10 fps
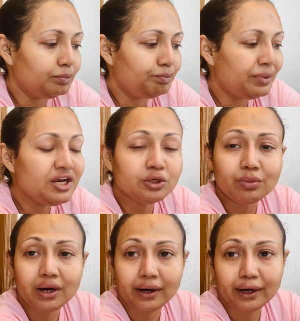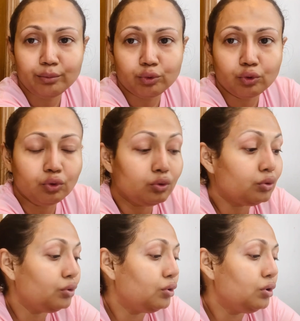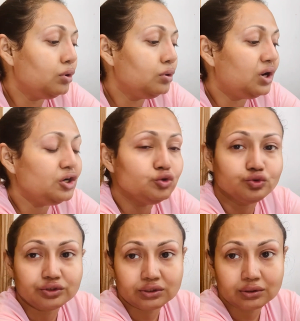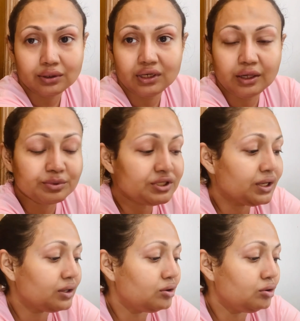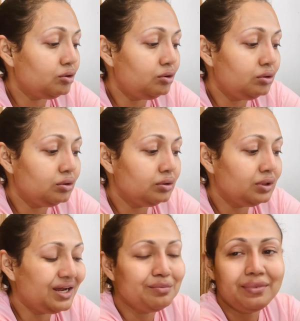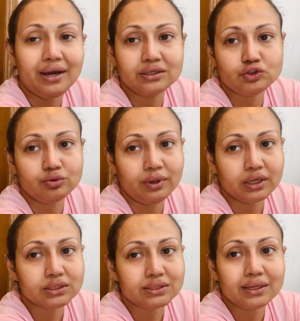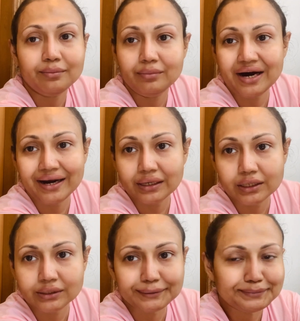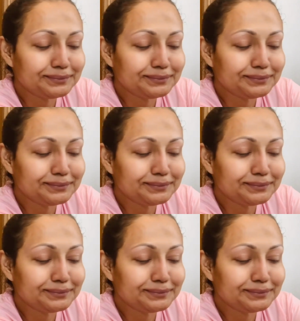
paint my eyebrow. I use lipstick and Max to Max eyeliner.